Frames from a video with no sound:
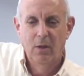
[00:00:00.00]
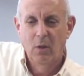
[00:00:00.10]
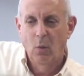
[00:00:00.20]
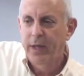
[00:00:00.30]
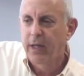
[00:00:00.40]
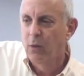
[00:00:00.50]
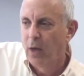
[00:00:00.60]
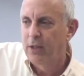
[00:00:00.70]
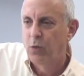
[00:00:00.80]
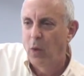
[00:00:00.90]
we can
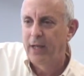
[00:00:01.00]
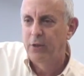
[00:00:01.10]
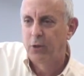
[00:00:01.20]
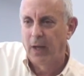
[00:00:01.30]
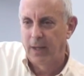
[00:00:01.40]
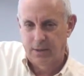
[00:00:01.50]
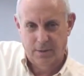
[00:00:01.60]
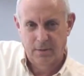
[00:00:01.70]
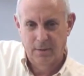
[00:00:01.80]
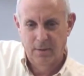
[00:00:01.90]
raise wage
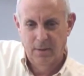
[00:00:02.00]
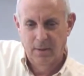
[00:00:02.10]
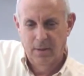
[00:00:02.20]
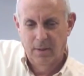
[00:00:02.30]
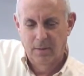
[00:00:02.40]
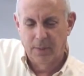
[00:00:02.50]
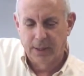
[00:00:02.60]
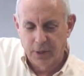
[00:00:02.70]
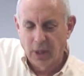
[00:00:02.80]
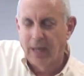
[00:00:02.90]
rates, but
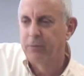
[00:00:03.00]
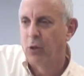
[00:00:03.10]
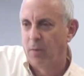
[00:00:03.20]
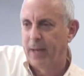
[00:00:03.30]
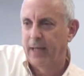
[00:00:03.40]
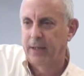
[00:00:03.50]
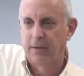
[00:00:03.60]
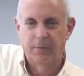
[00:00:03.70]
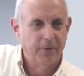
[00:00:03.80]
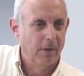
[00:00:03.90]
the jobs will go back to
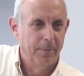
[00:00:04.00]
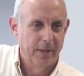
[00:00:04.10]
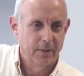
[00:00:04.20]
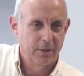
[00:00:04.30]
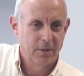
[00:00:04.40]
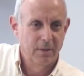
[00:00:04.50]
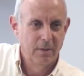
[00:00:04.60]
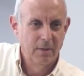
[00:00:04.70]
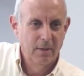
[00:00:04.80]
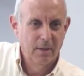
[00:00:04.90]
the Philippines.
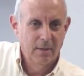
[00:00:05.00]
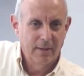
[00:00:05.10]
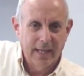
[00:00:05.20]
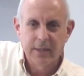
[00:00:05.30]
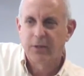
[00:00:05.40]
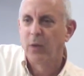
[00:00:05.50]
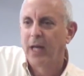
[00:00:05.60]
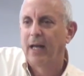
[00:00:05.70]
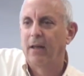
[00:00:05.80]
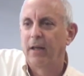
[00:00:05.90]
That's the
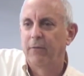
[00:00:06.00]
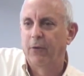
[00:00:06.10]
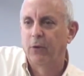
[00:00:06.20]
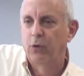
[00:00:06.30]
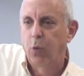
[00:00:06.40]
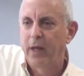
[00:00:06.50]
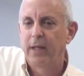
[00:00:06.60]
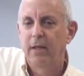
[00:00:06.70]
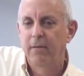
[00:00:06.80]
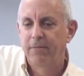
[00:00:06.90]
reality for
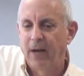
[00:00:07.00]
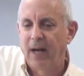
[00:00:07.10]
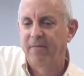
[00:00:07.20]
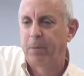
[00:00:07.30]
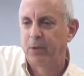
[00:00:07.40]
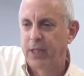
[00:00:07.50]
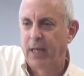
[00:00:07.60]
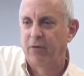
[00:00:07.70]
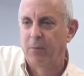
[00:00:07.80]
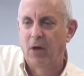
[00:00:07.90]
25%
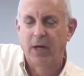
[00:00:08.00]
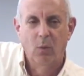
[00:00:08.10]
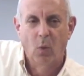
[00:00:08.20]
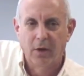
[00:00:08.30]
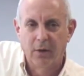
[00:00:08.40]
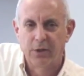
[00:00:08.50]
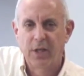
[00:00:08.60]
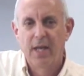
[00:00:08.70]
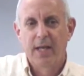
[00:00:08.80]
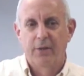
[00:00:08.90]
of American workers,
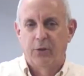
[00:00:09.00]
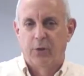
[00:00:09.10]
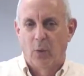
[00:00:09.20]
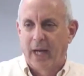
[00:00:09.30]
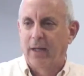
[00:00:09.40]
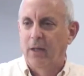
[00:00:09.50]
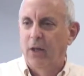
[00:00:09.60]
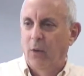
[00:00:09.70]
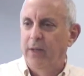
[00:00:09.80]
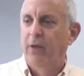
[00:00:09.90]
either directly
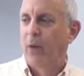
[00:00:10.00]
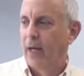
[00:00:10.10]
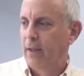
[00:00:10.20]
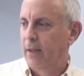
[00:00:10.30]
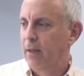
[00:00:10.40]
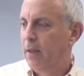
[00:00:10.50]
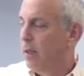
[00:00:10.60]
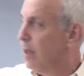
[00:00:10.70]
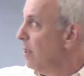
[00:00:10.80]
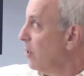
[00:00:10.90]
or indirectly.
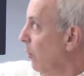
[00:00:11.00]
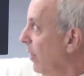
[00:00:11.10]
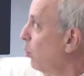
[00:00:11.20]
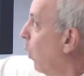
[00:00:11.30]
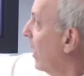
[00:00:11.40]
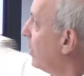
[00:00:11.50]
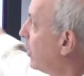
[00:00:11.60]
So this wage